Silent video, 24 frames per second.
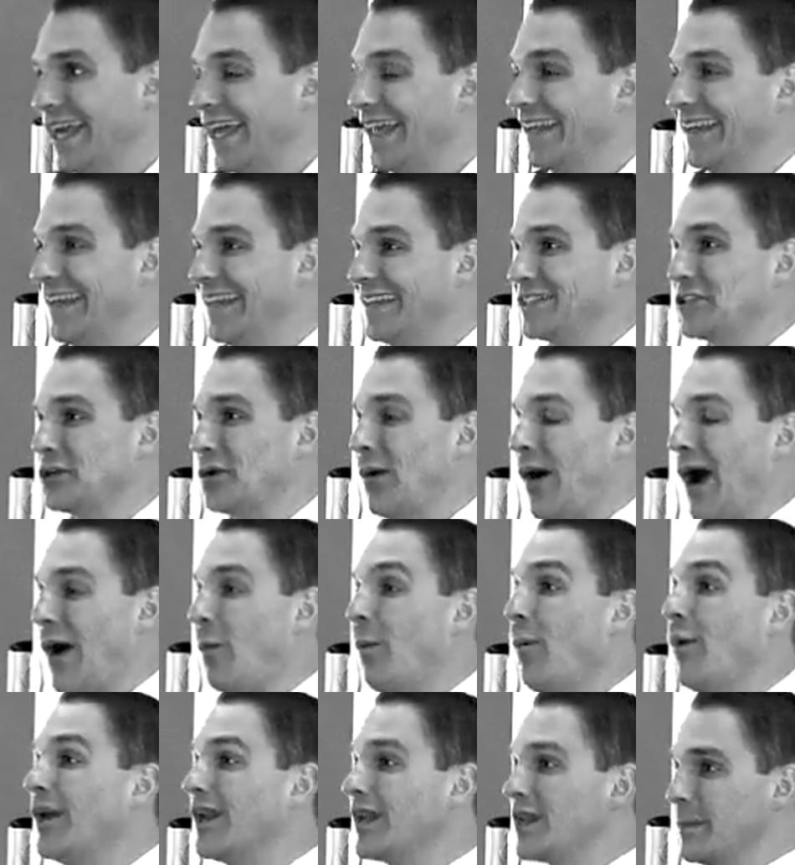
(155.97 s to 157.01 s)
And so
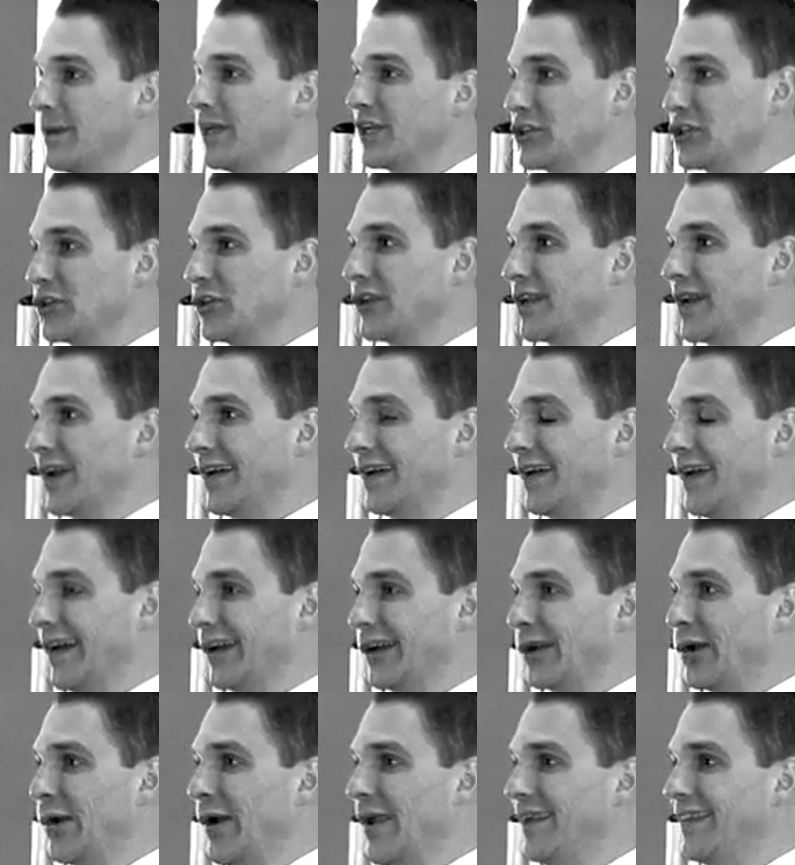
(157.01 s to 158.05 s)
I wanted to make sure that
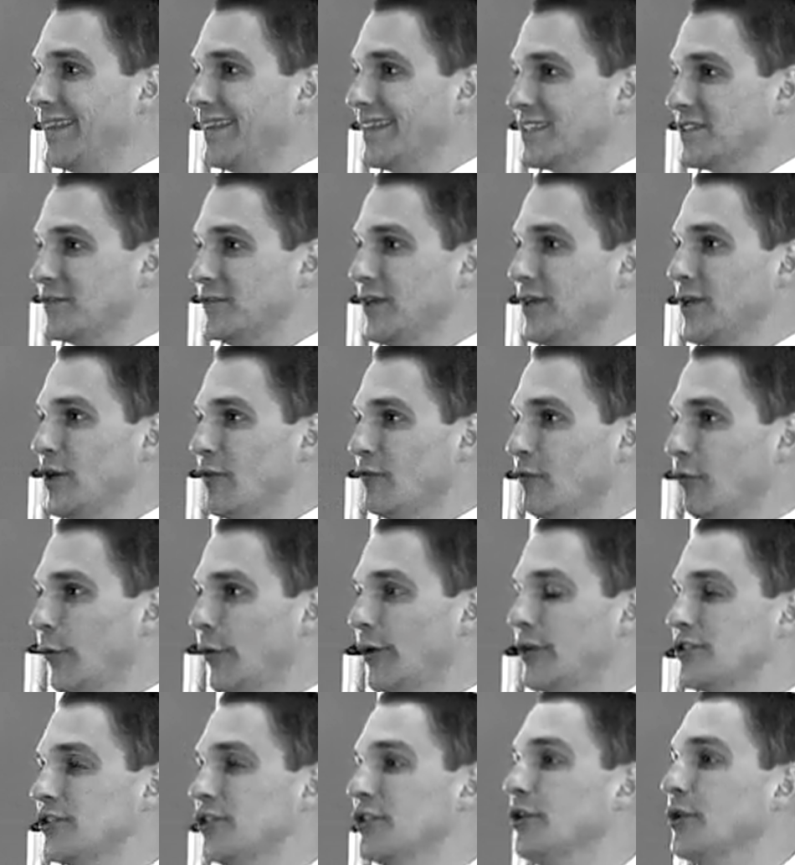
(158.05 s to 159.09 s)
I created this video
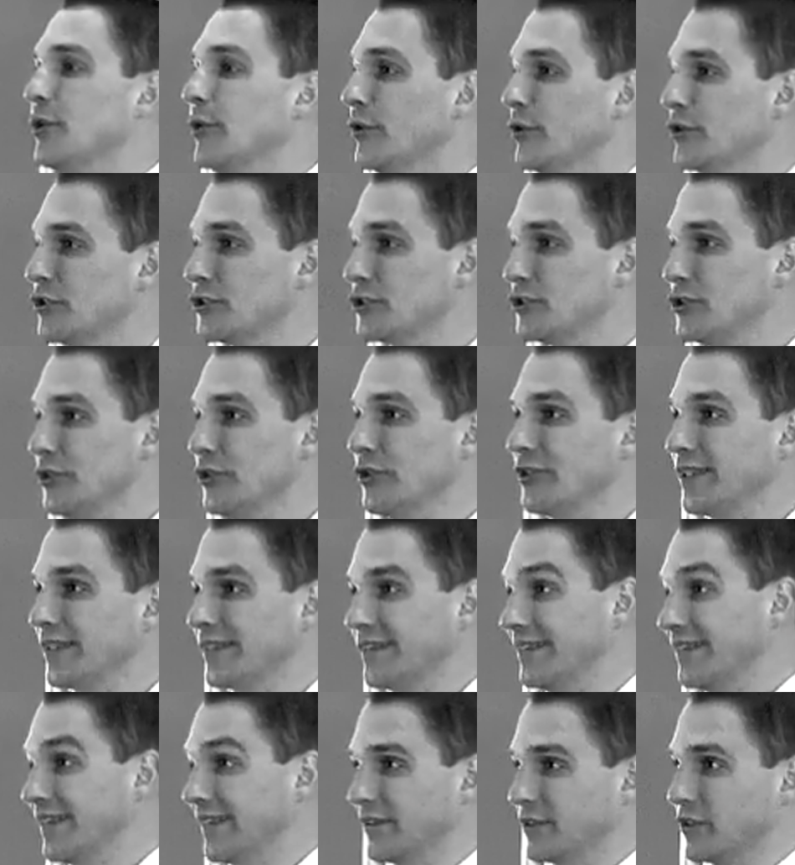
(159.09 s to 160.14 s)
for you so that you understood
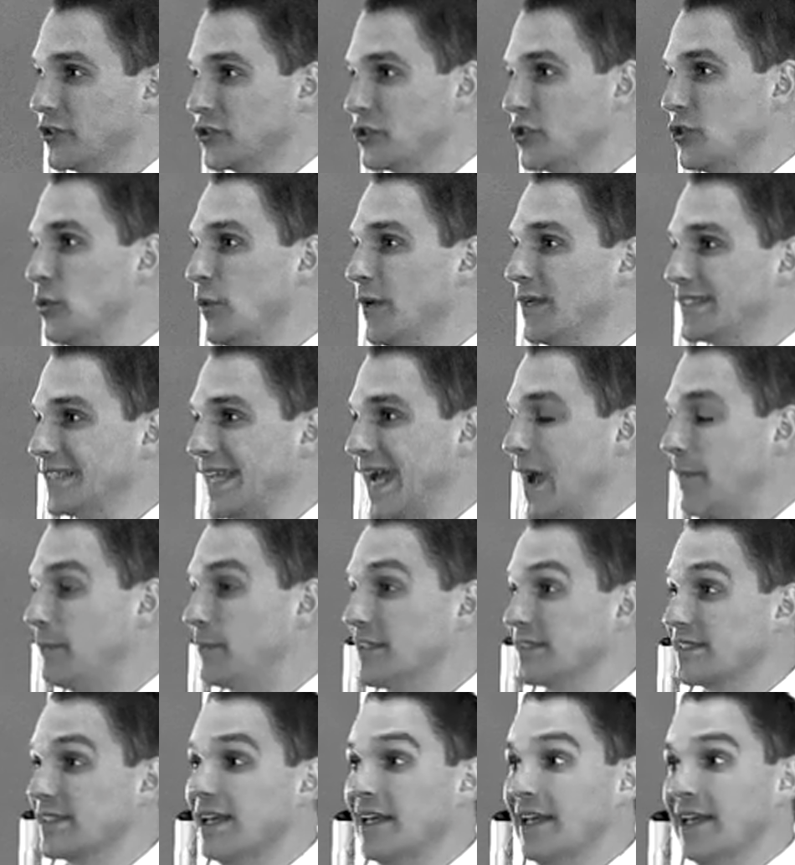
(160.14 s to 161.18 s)
that there's two ways to
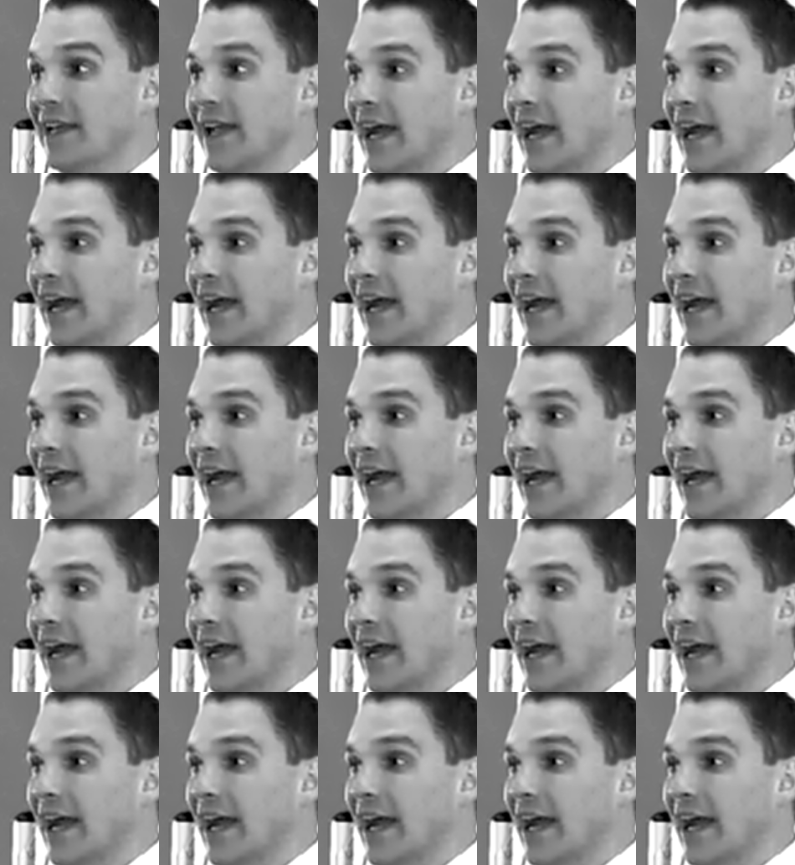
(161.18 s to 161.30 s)
happen, because